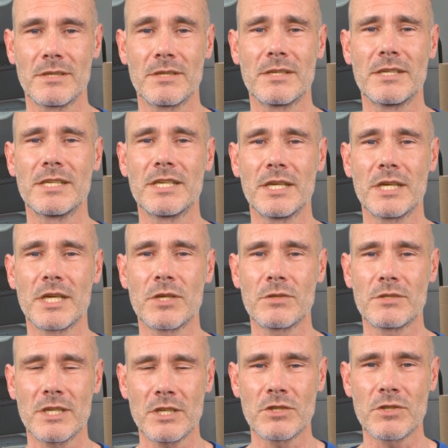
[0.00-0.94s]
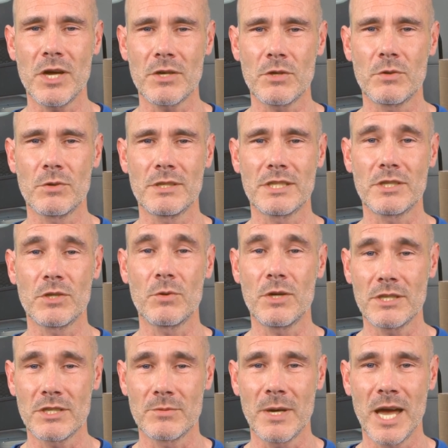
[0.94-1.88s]
Secure the trunk or
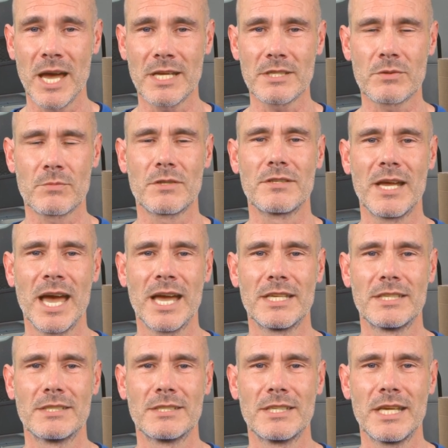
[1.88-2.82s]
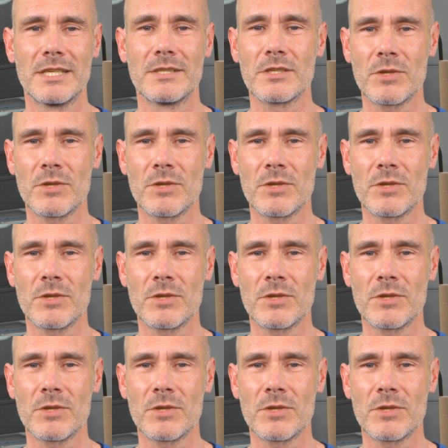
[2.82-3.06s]
storage box with packing tape